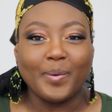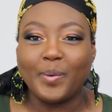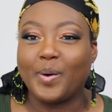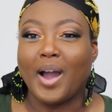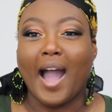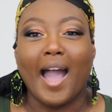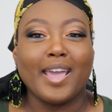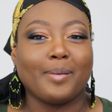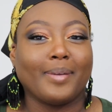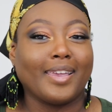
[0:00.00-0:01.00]
ooh,
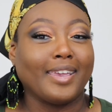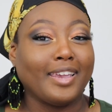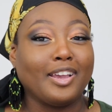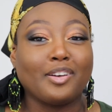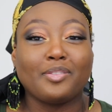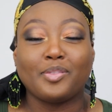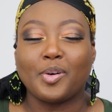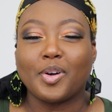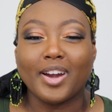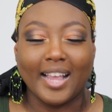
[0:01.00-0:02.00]
I am here
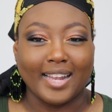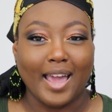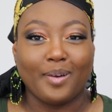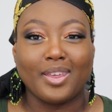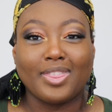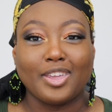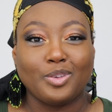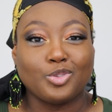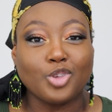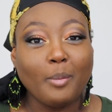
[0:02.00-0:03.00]
for it. I want to
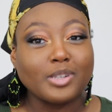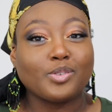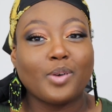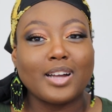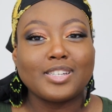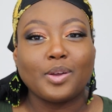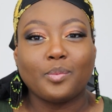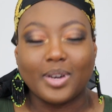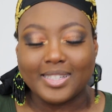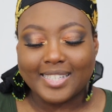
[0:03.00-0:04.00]
thank you so much for
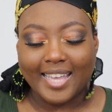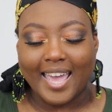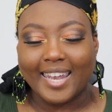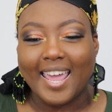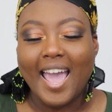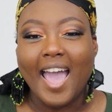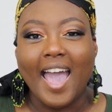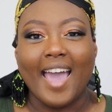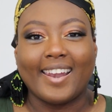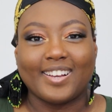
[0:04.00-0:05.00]
watching once again,
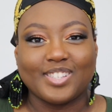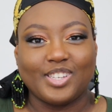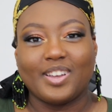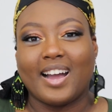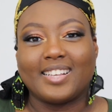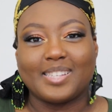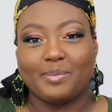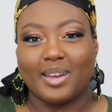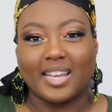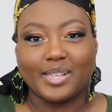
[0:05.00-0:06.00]
and I'll see you guys
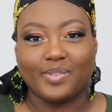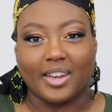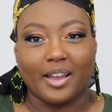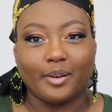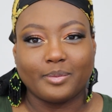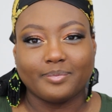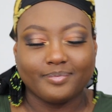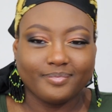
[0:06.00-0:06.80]
in my next video.